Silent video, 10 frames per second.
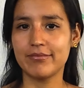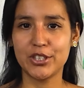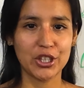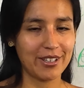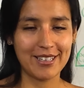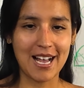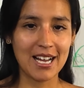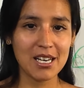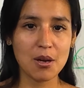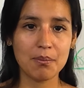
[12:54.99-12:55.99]
just
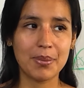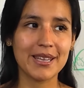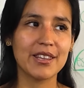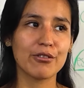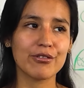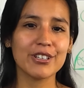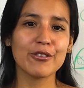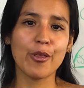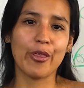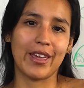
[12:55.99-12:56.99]
that, but the
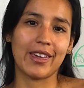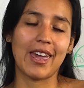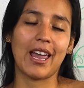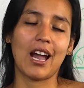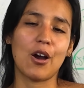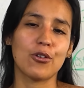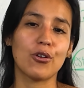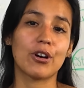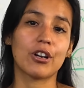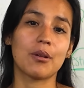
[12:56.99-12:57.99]
real thing in how
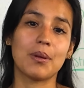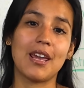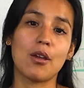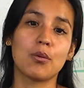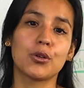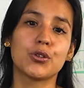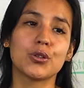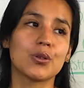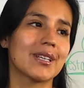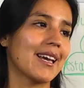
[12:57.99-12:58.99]
you are going to be able
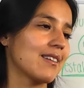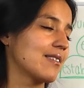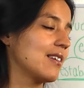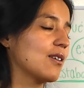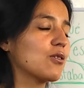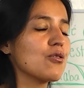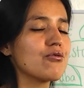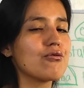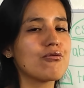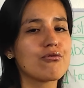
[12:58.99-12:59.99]
to get this
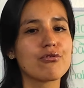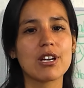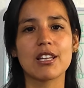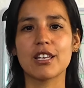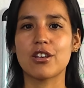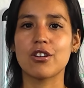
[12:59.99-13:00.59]
really